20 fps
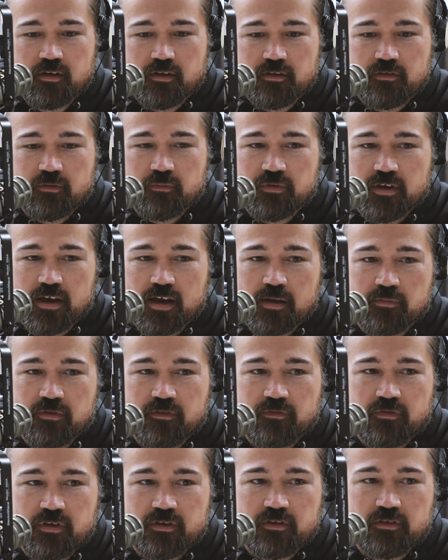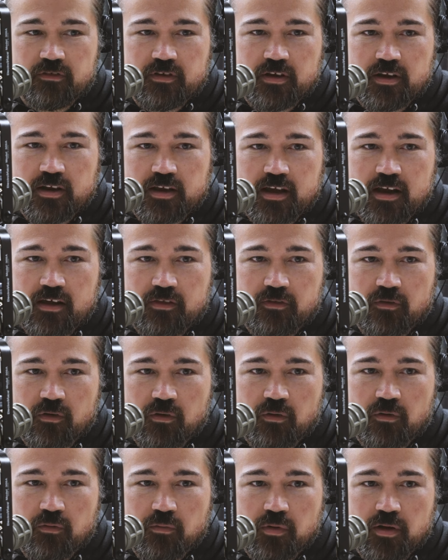sometimes if you just need to get on the
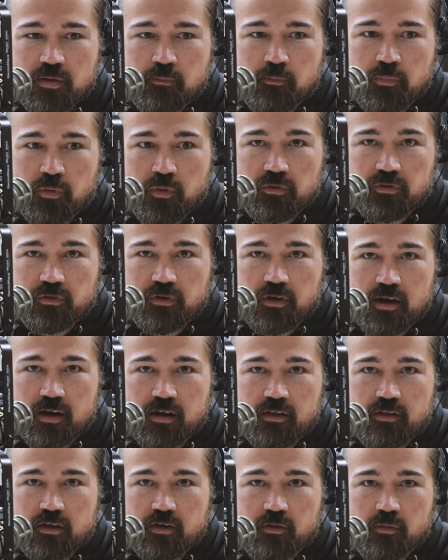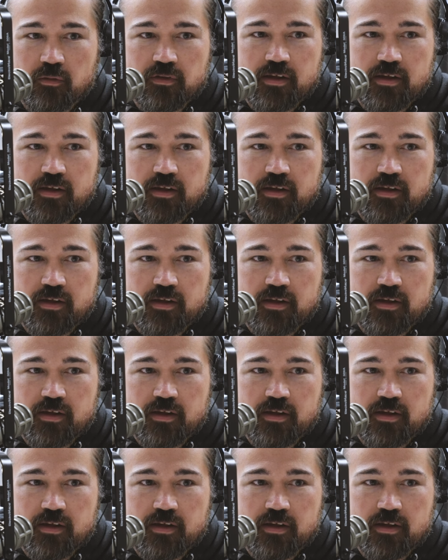road and like bolter out of there.